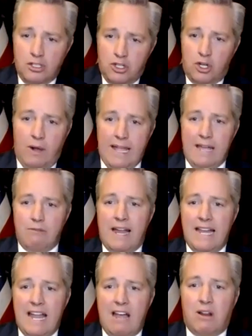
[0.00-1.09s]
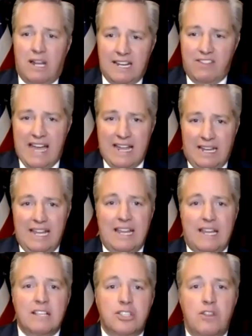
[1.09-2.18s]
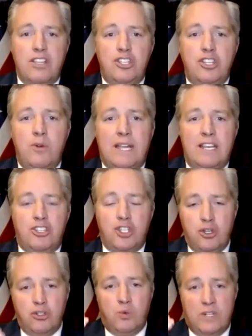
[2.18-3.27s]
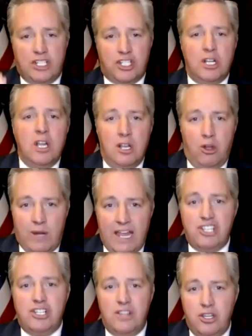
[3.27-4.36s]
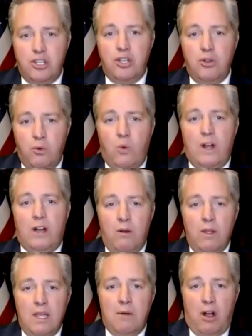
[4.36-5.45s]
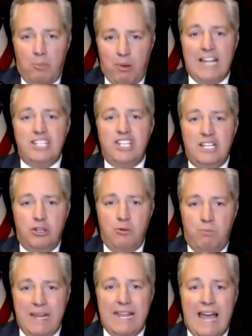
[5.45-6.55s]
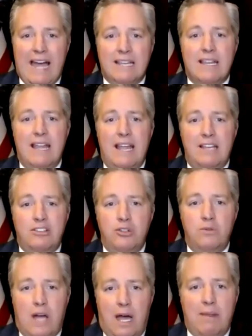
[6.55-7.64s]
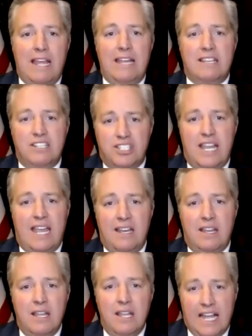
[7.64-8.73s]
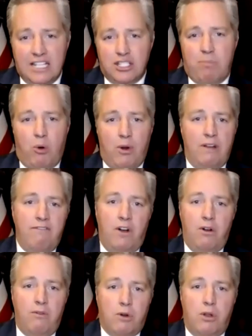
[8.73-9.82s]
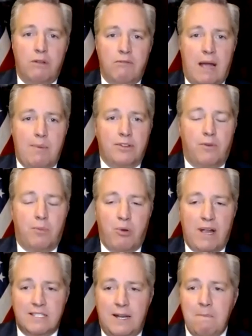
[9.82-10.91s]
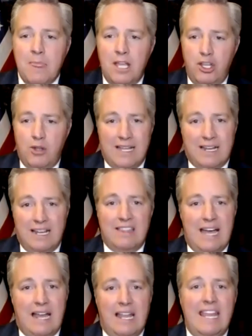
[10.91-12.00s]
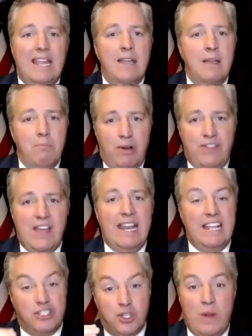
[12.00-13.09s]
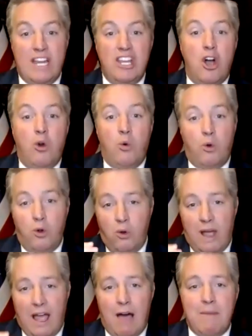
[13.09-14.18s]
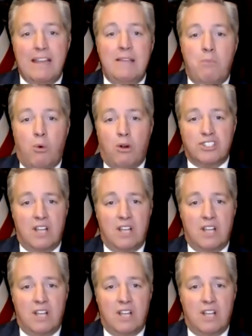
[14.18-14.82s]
So go ahead right now, click that link so that you can choose which location that you are pledging to be at and to nominate and stand and support and vote Rollan Roberts for president. You can click that link, put that in so we know how many more